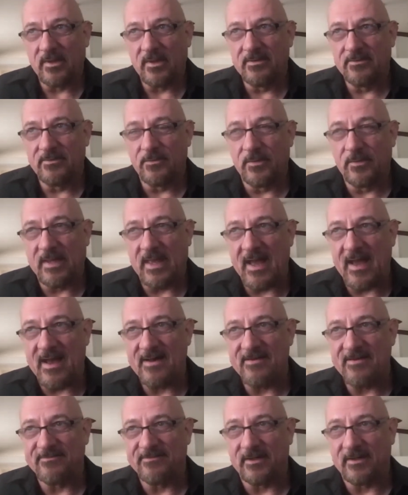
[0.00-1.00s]
we
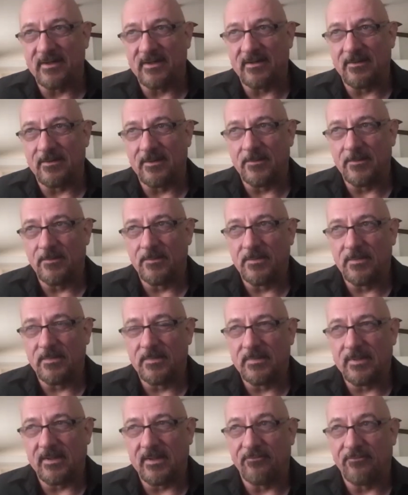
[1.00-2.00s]
have a
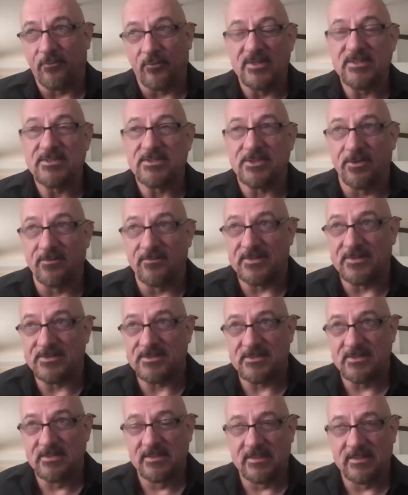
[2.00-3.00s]
free
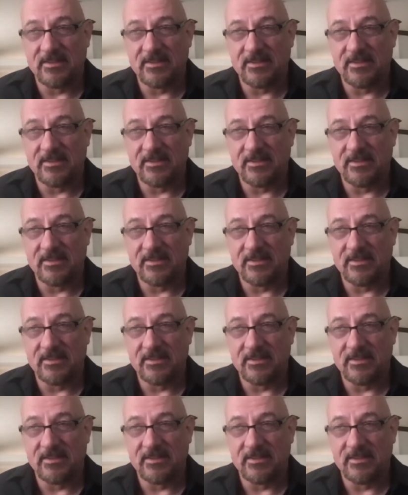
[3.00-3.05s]
service.